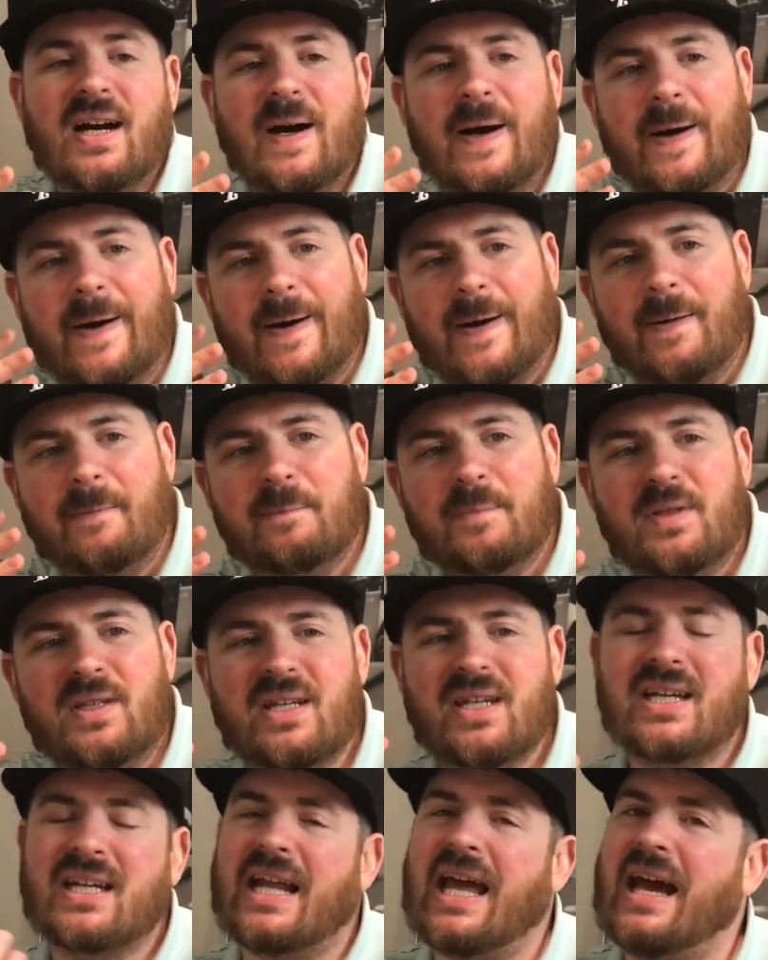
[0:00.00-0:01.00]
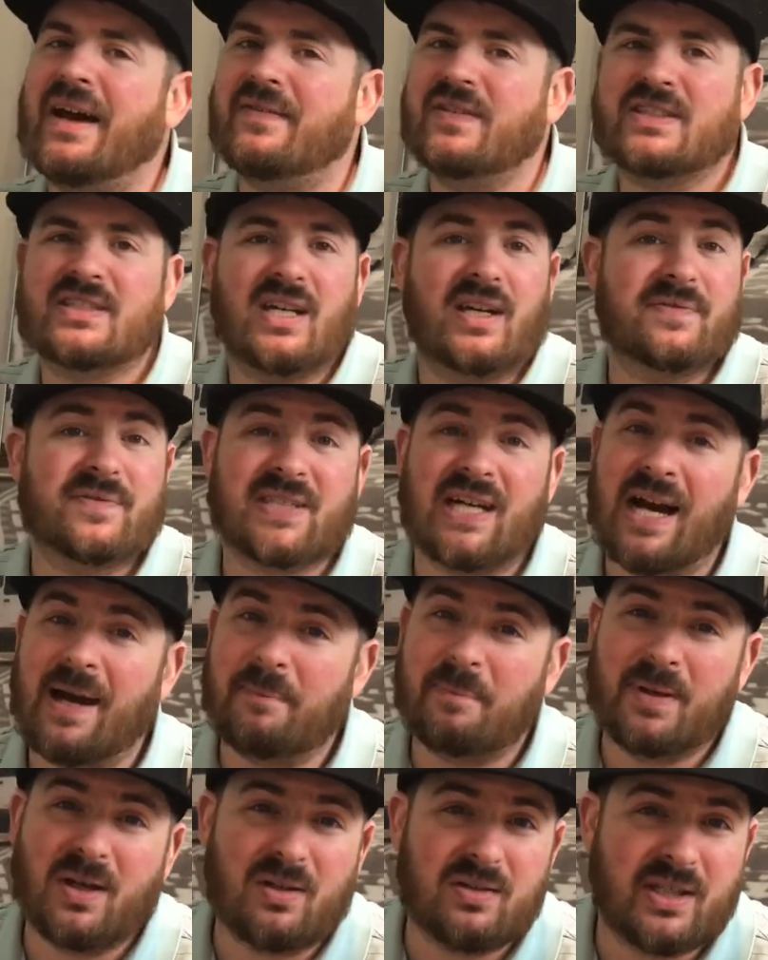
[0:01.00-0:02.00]
um, you're going to have a tough
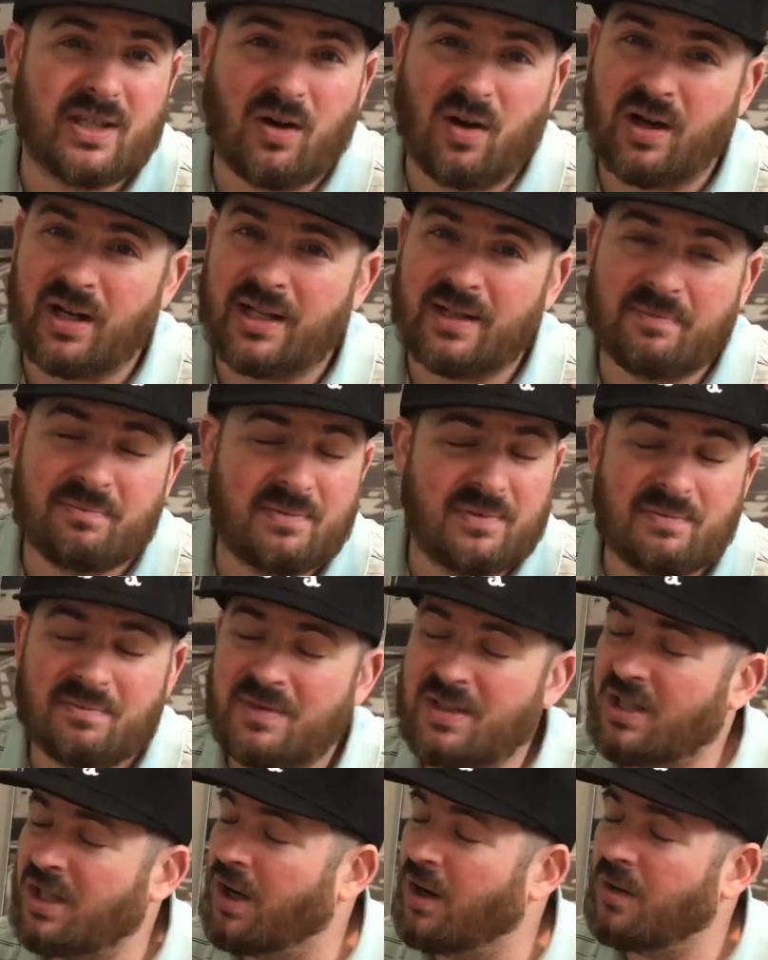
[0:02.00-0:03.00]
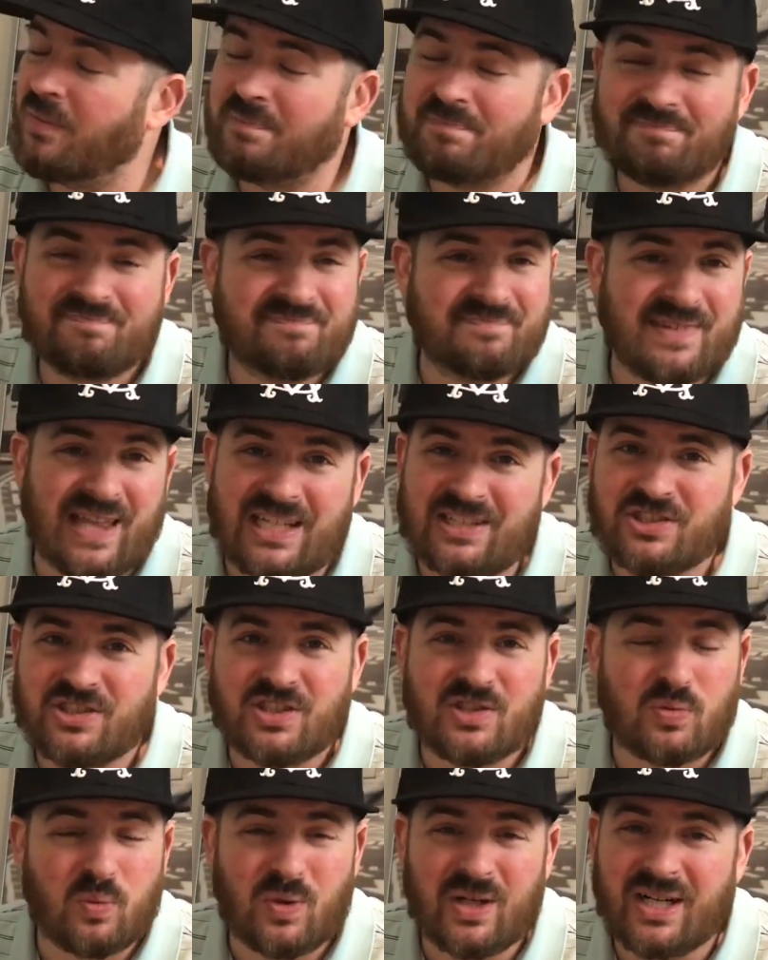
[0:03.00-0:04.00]
time building on it. You know, that's
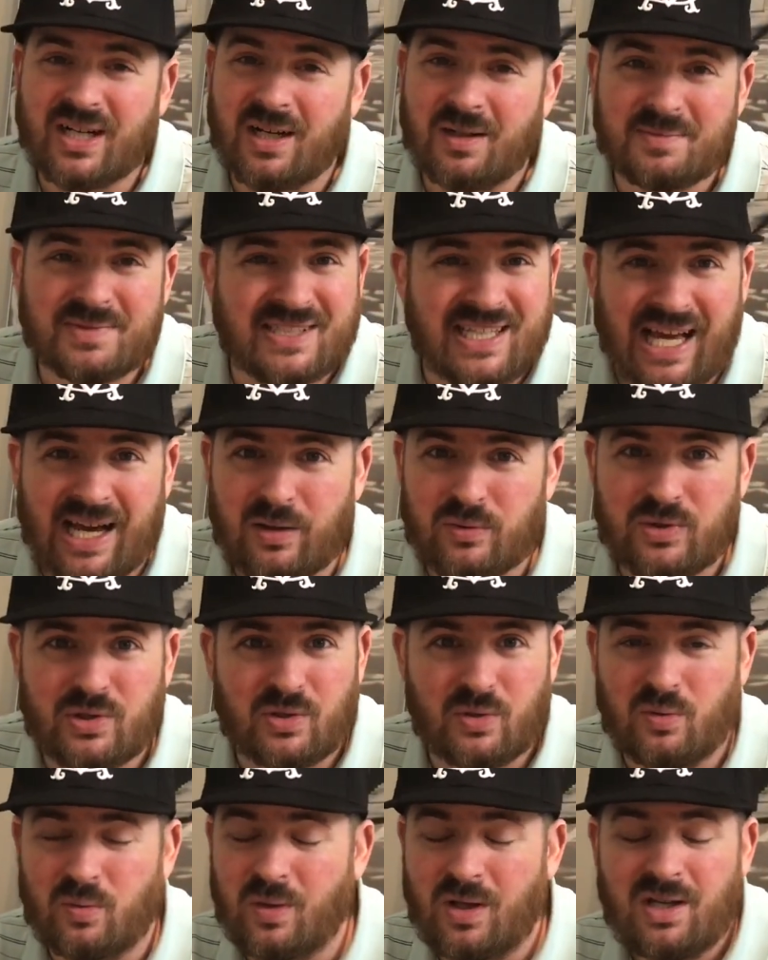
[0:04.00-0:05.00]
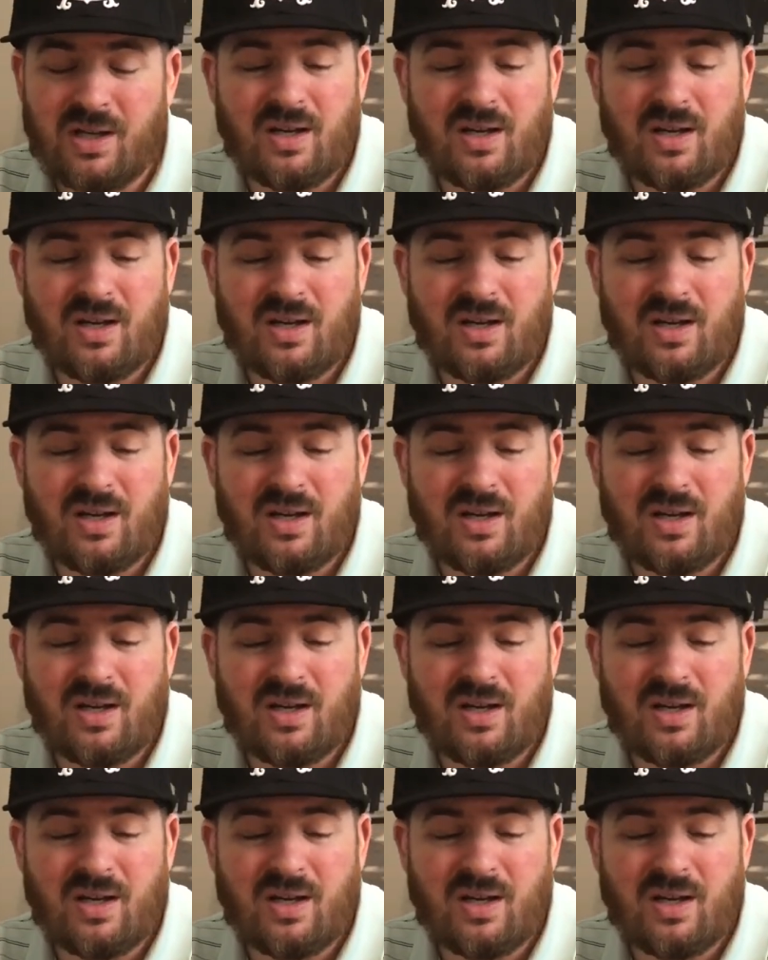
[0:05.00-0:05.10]
just what it comes down to.